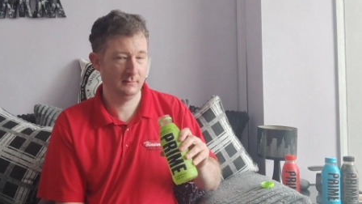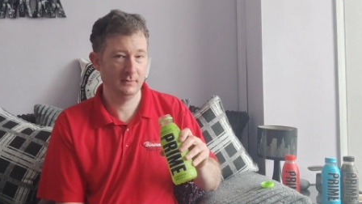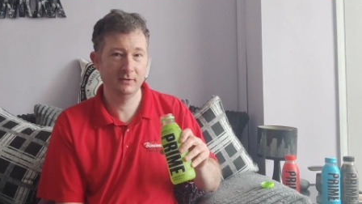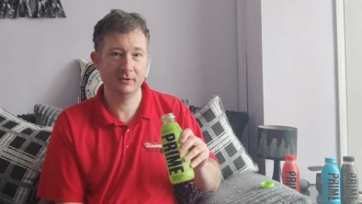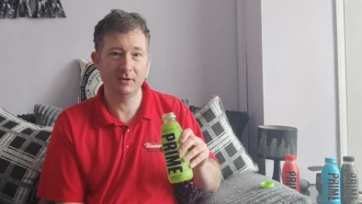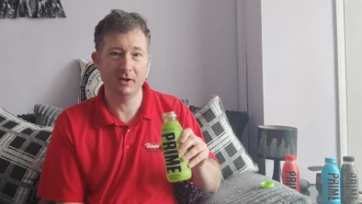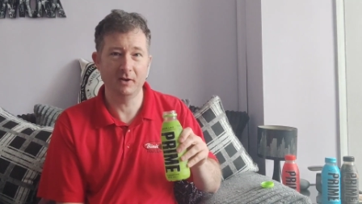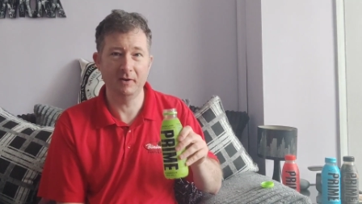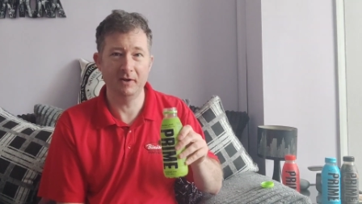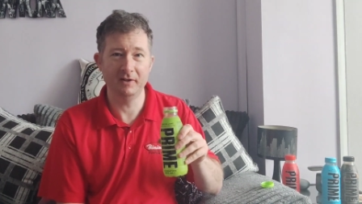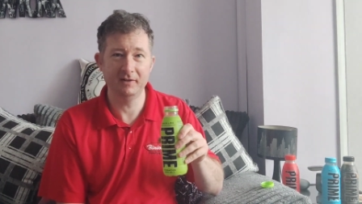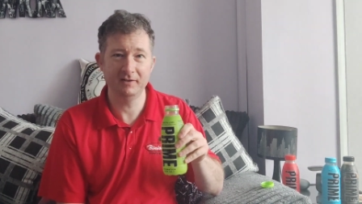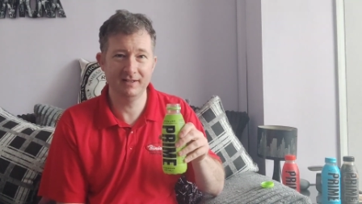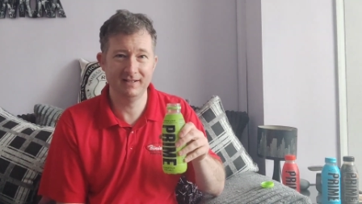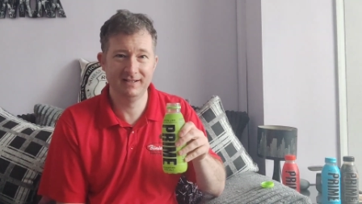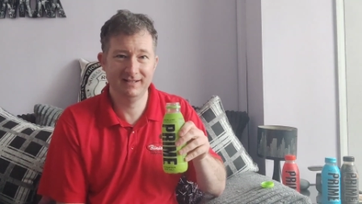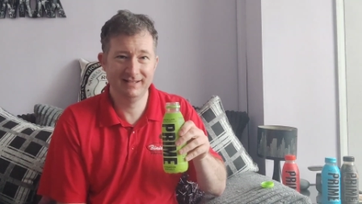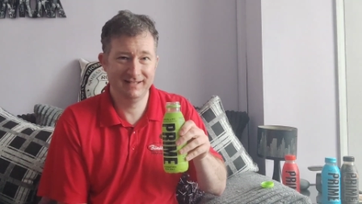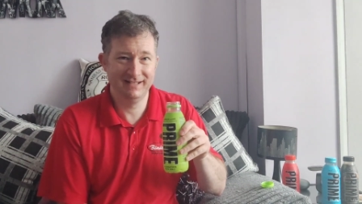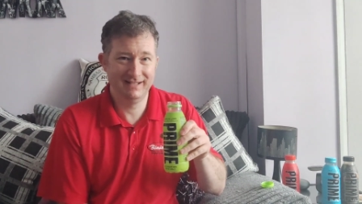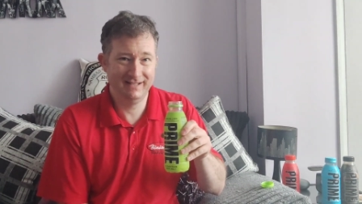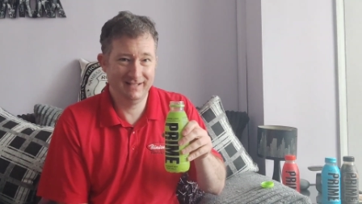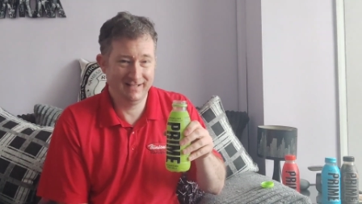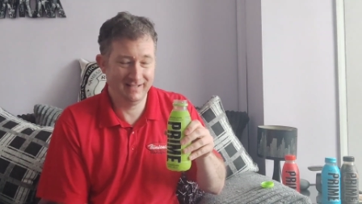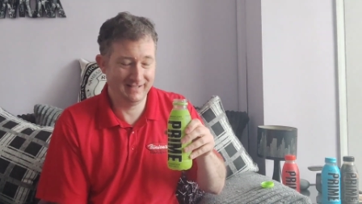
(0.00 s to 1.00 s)
Sorry,
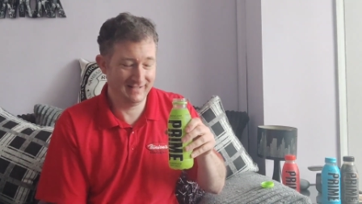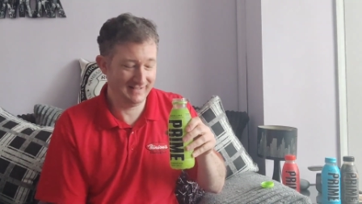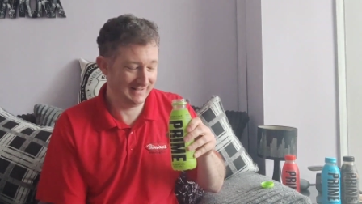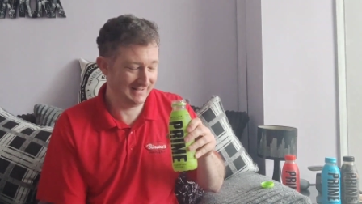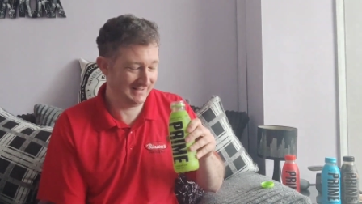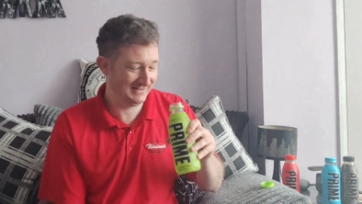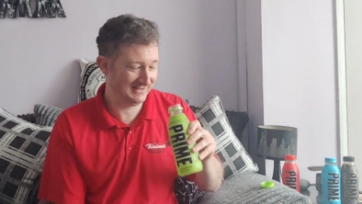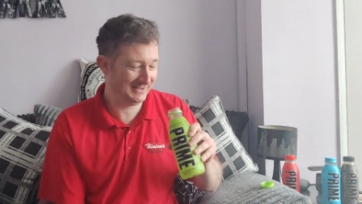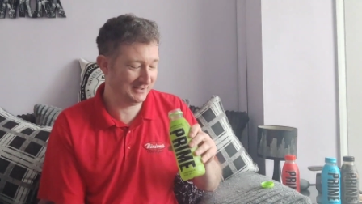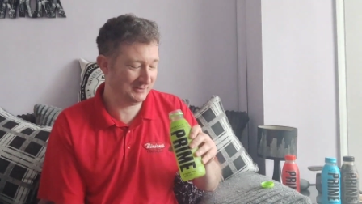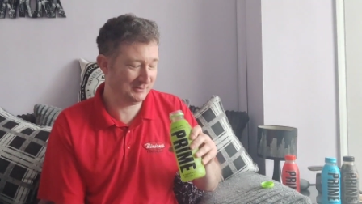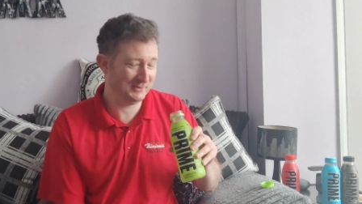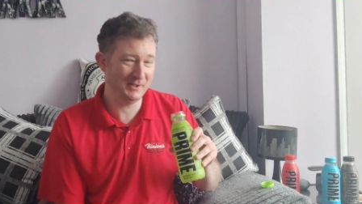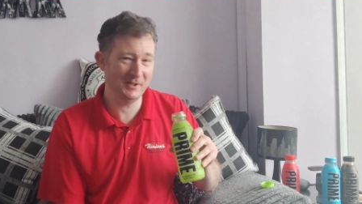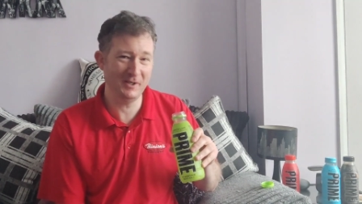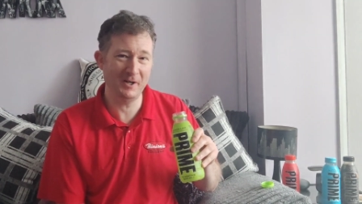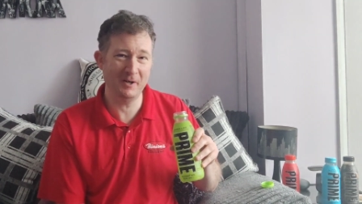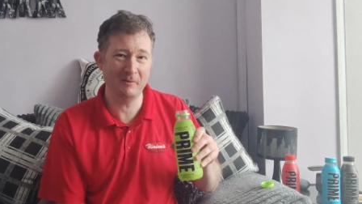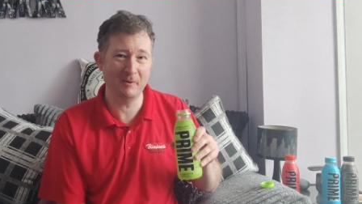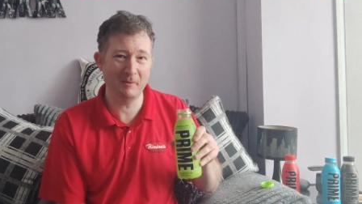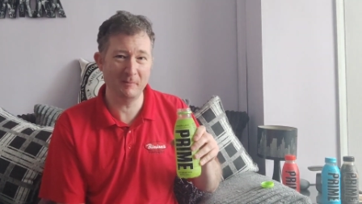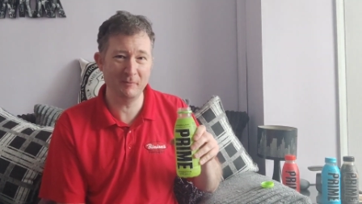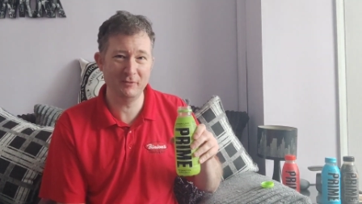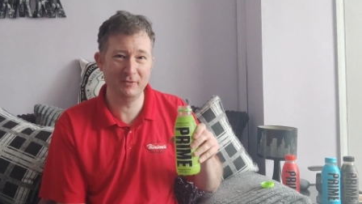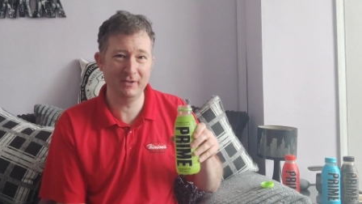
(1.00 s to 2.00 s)
just, just so I
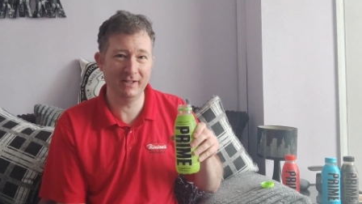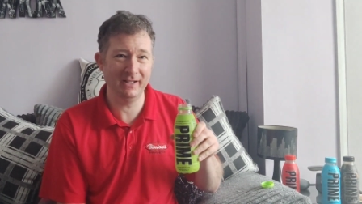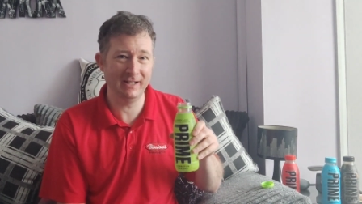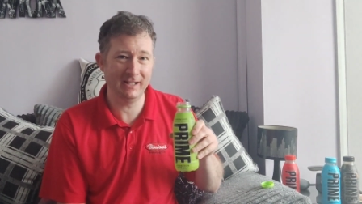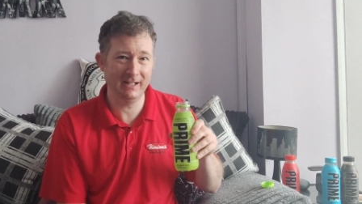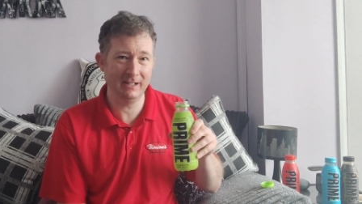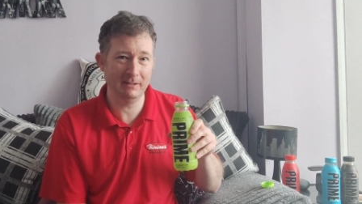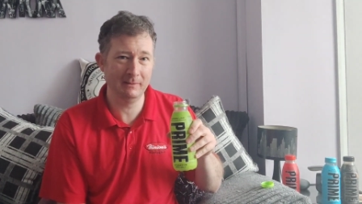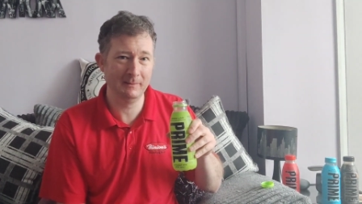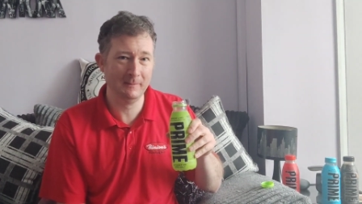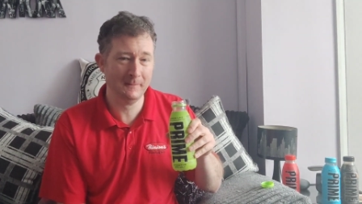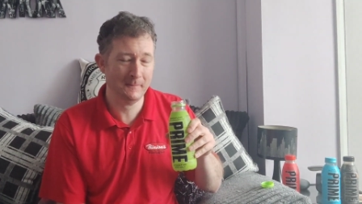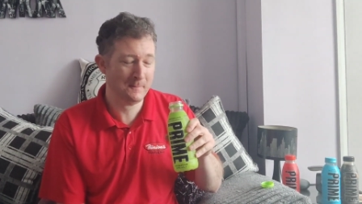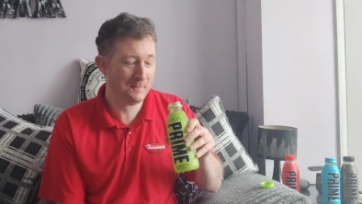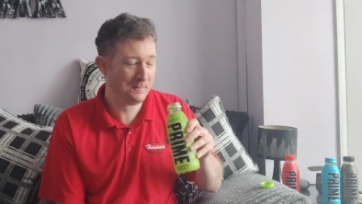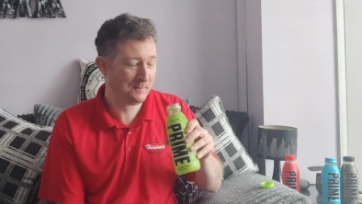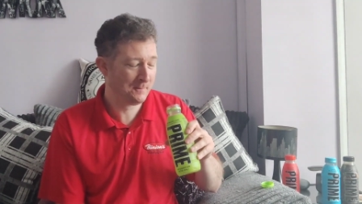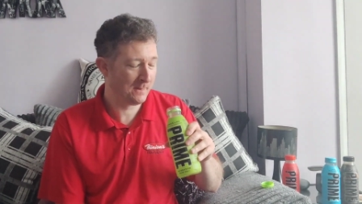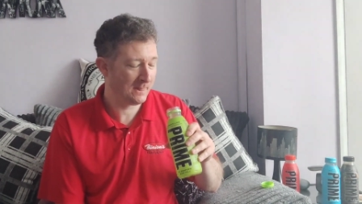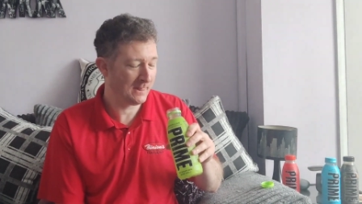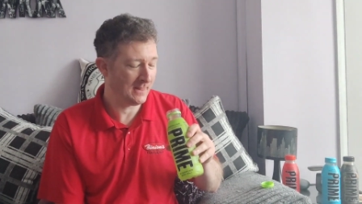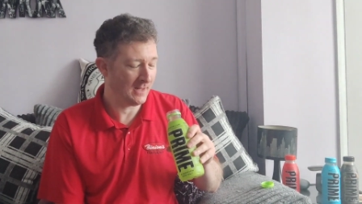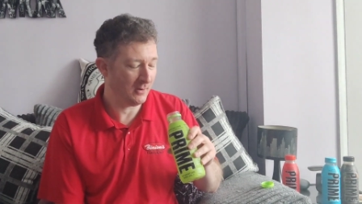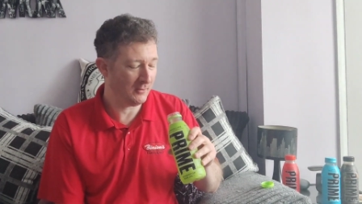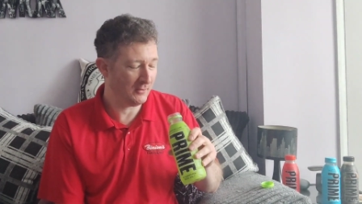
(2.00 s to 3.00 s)
know what I'm drinking.
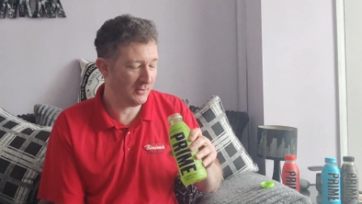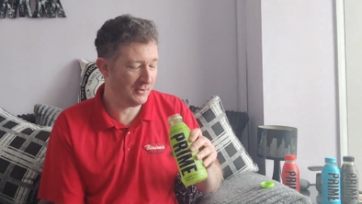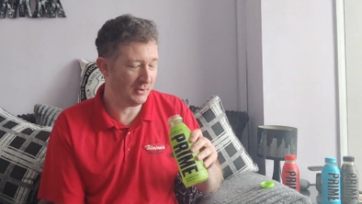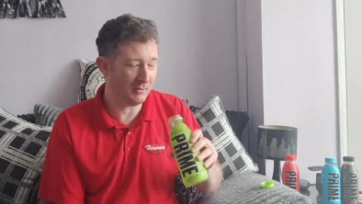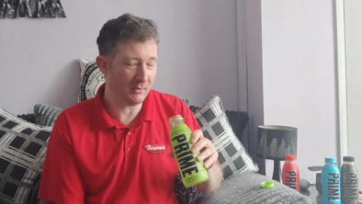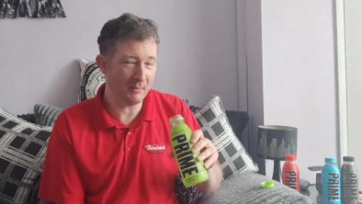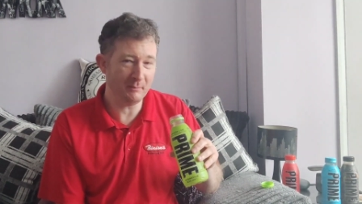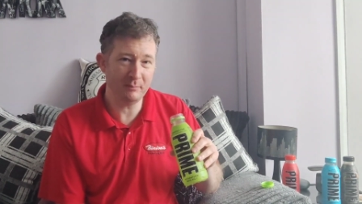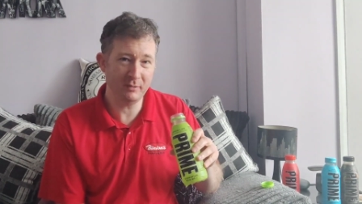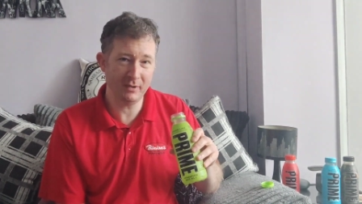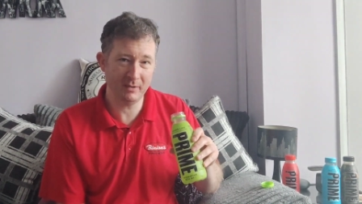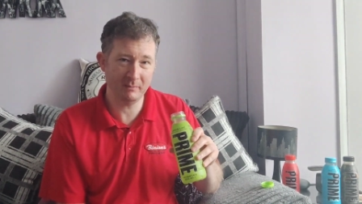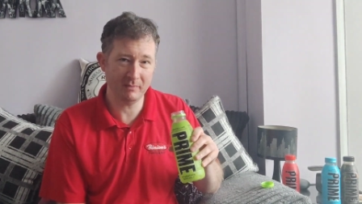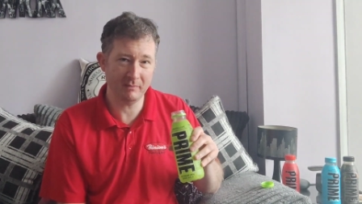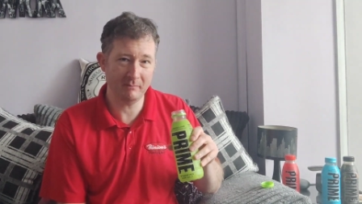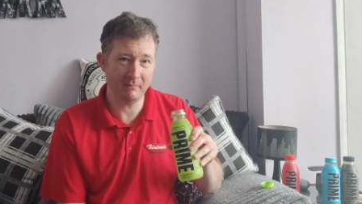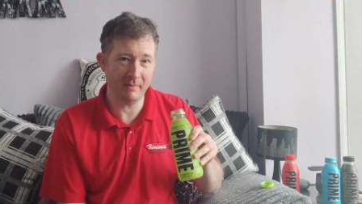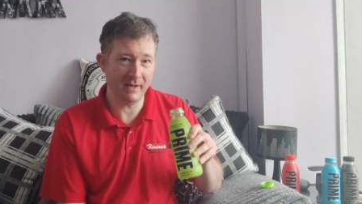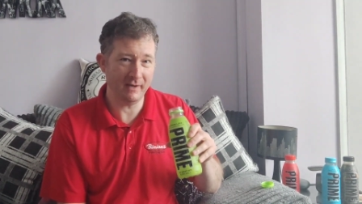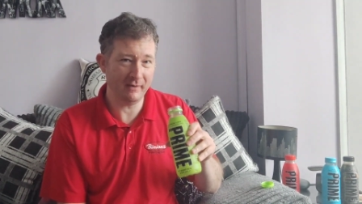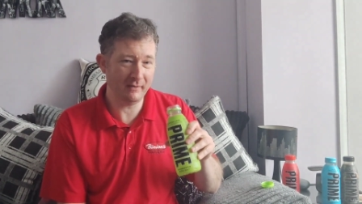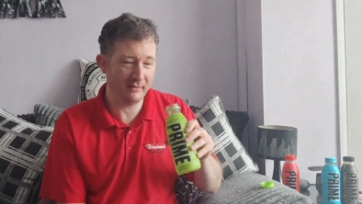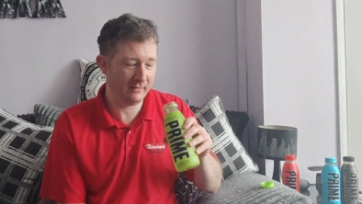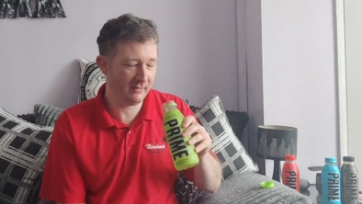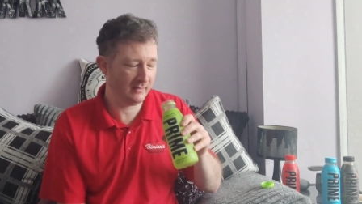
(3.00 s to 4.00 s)
I want to know what I'm putting in
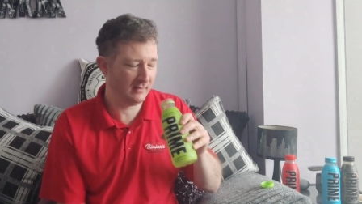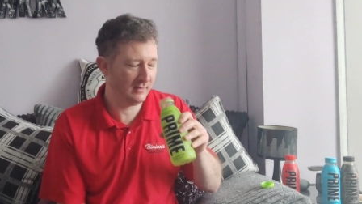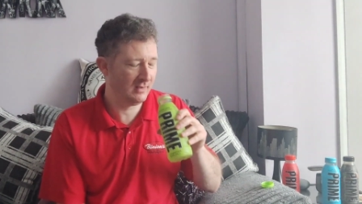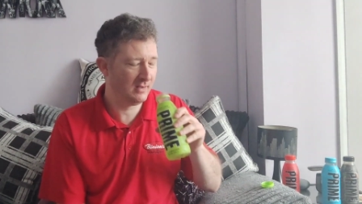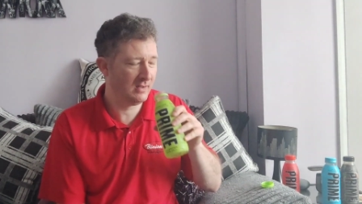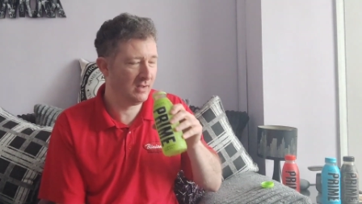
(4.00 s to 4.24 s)
my mouth.